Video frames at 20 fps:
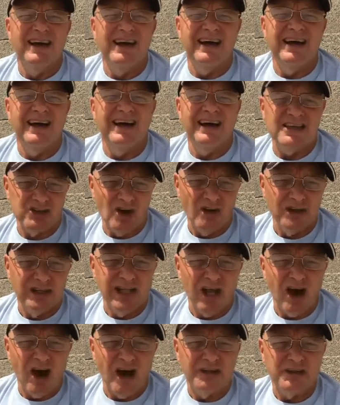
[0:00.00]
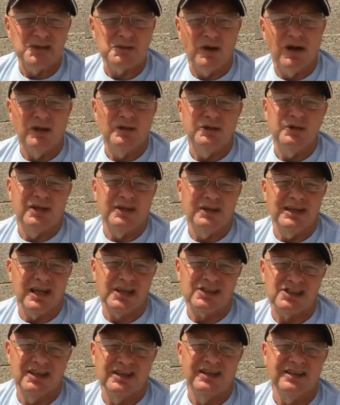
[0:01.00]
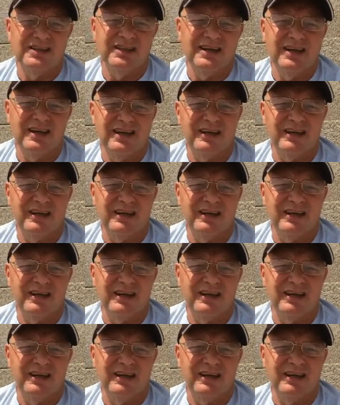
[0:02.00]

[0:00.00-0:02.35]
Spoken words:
It's online as well. You can actually